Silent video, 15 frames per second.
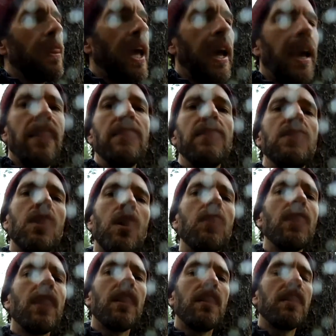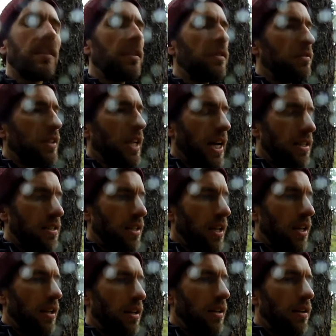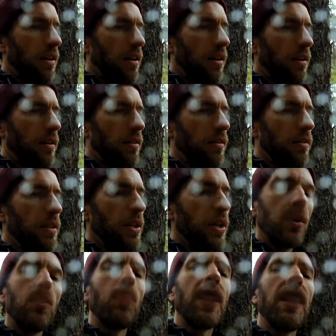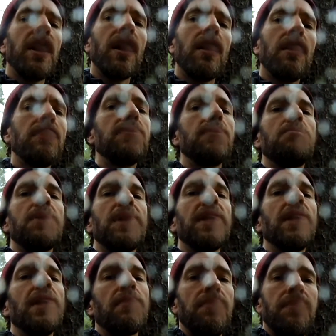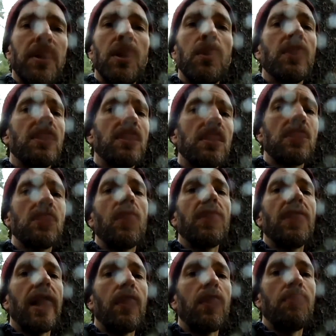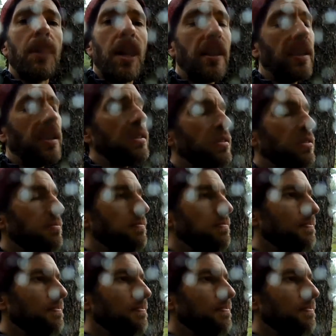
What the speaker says: And yoga has a way of bringing up fear which is stored in our bodies.